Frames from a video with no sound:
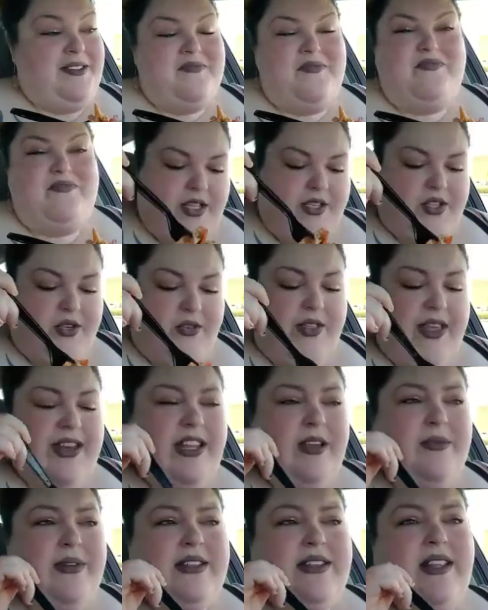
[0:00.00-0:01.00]
So then
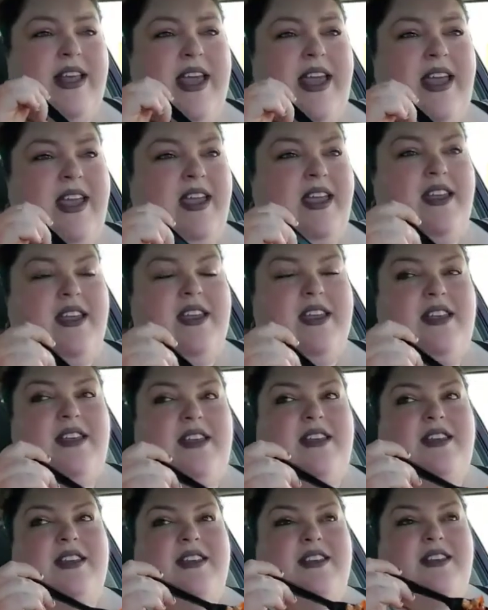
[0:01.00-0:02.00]
he was like,
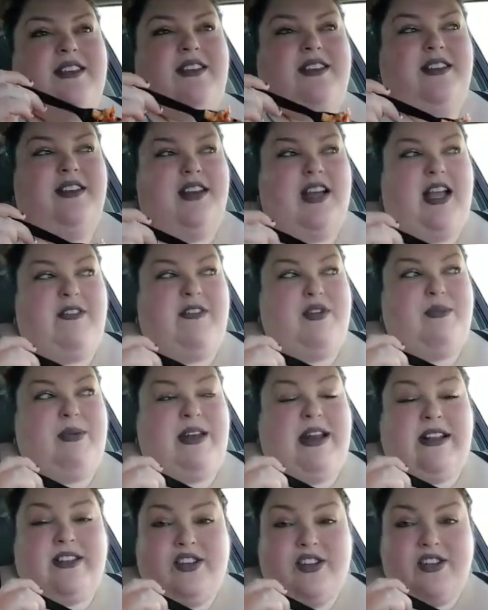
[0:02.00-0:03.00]
have you
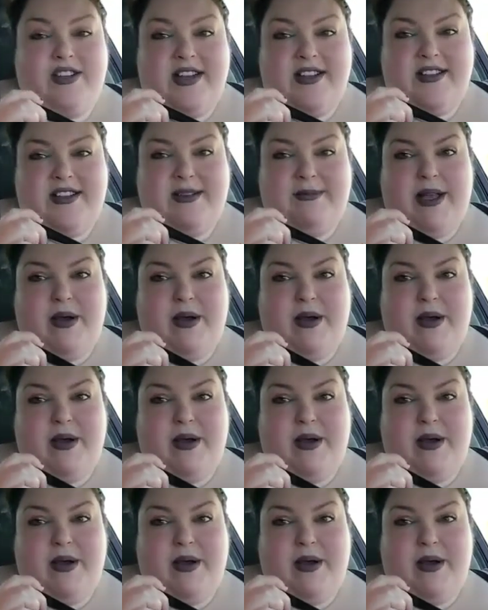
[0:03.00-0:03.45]
been exercising?